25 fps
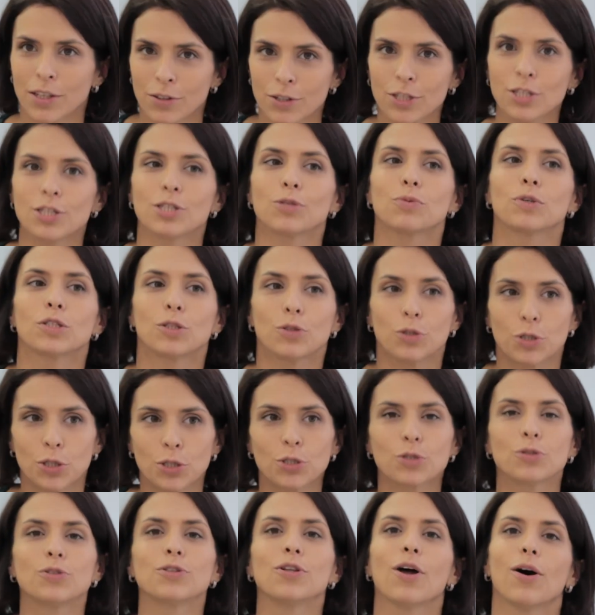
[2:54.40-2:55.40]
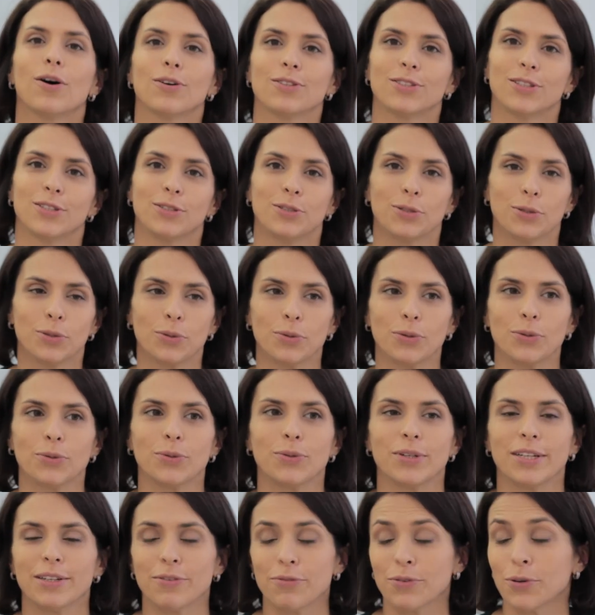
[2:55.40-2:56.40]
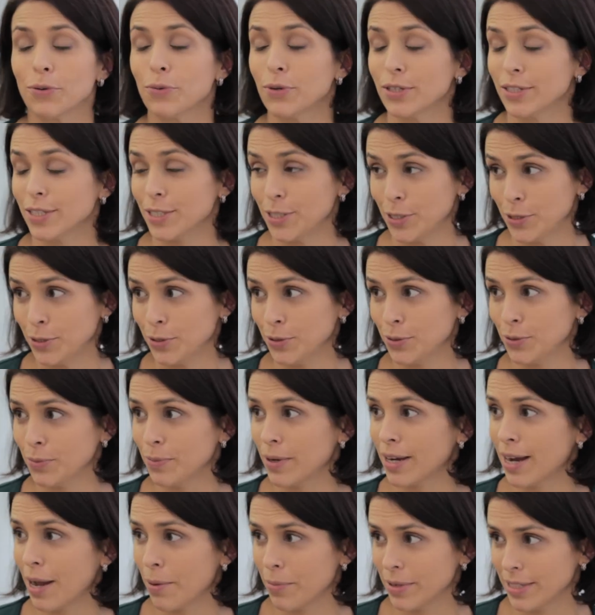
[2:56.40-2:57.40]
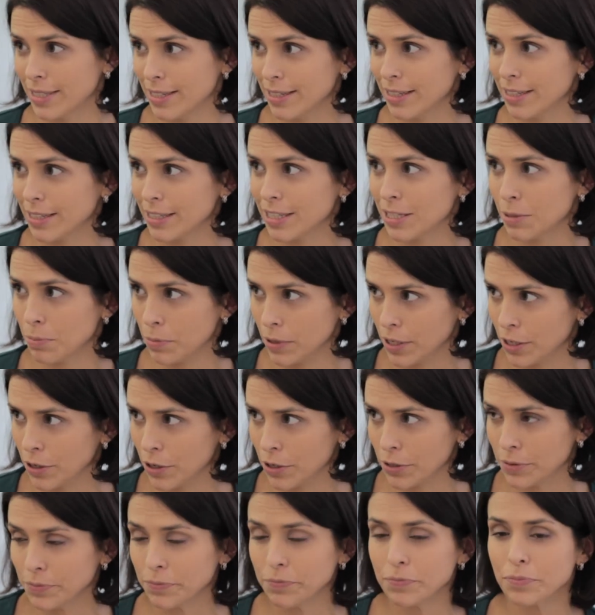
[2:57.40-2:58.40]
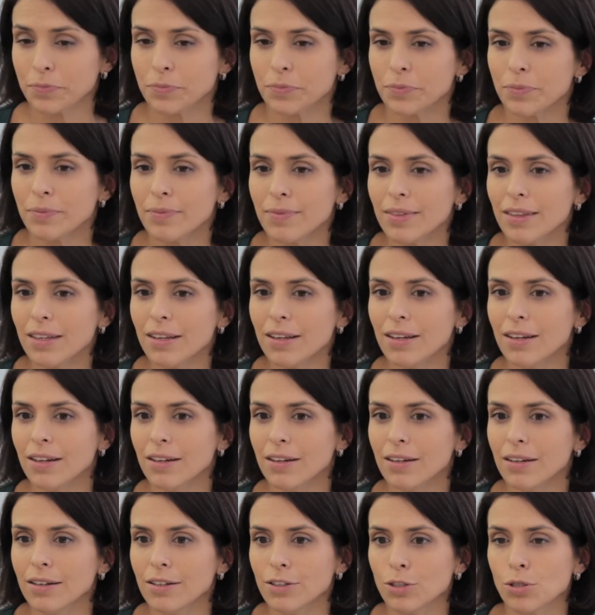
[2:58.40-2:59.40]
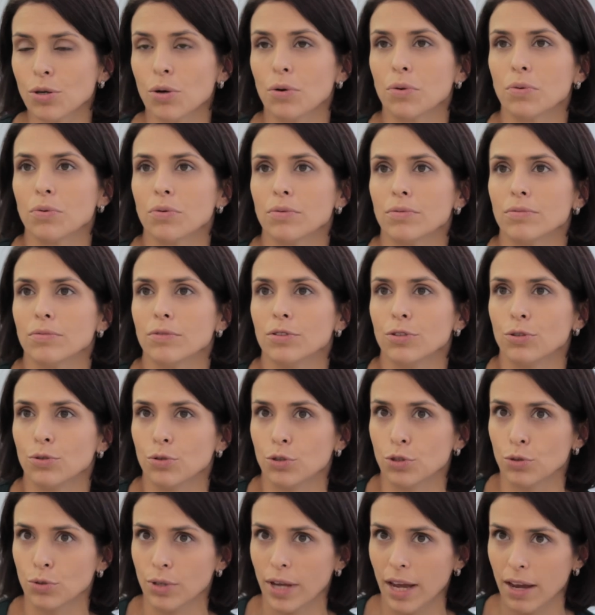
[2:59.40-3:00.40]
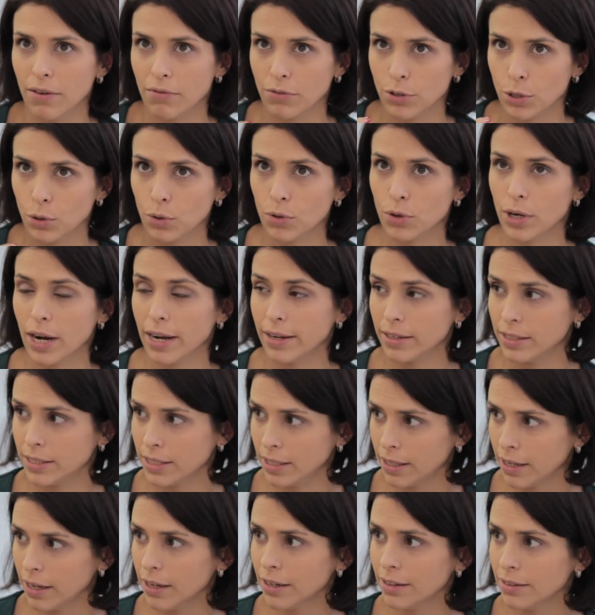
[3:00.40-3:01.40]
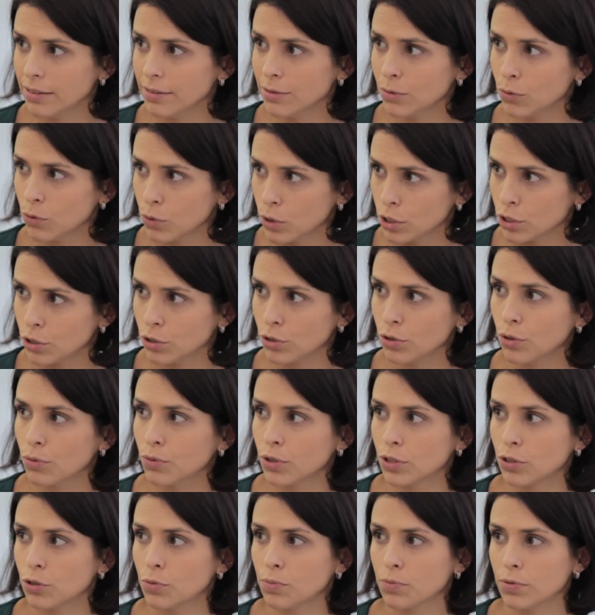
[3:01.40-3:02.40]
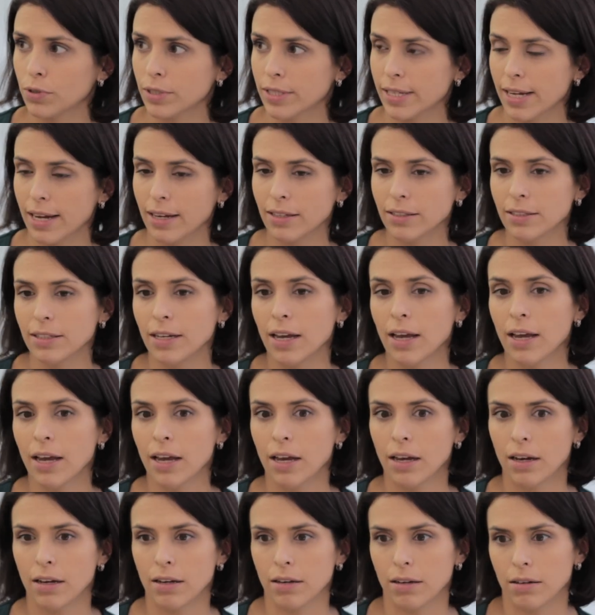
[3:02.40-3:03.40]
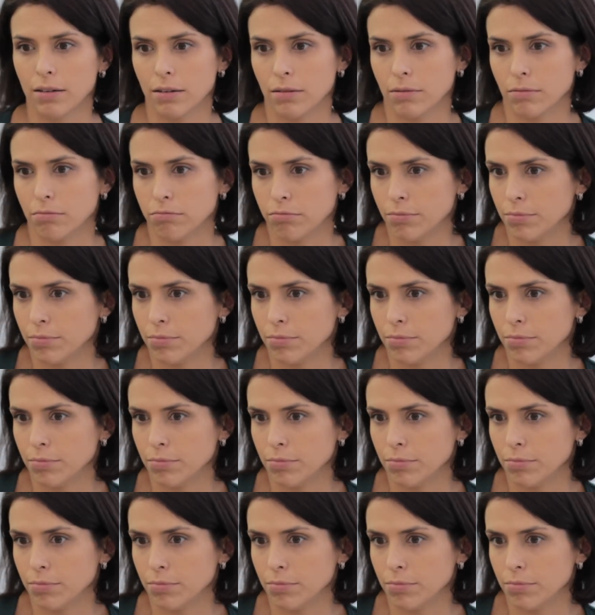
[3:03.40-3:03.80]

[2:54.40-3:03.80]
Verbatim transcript: this is what you should not do if you want to become a TEDx speaker so you should have your idea what you want to present uh,